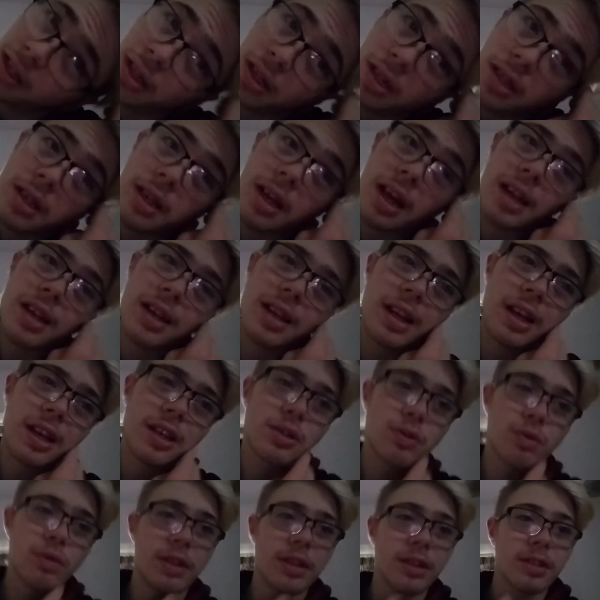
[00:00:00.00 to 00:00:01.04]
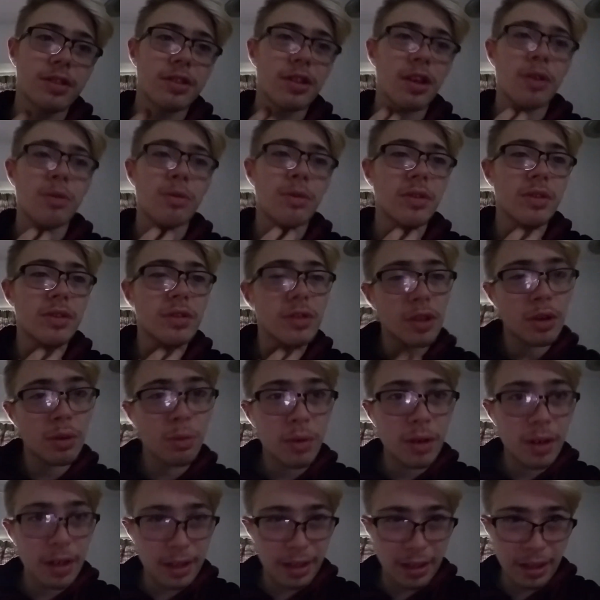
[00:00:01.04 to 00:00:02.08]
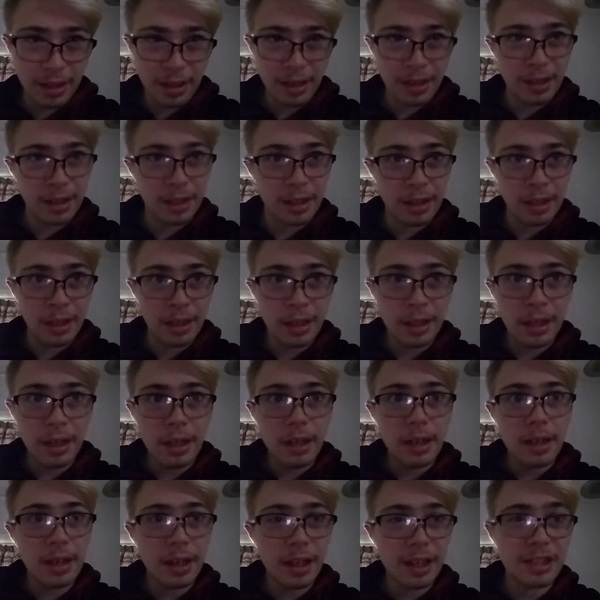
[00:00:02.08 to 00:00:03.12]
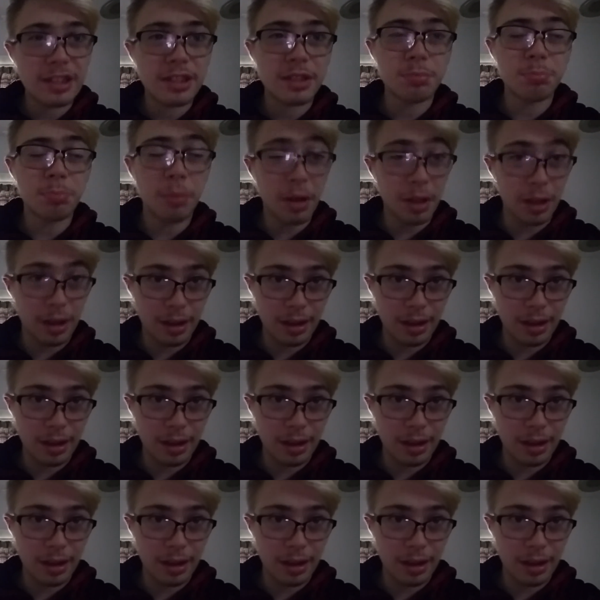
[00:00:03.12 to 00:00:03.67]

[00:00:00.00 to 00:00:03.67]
Not next week, so somewhere in next month.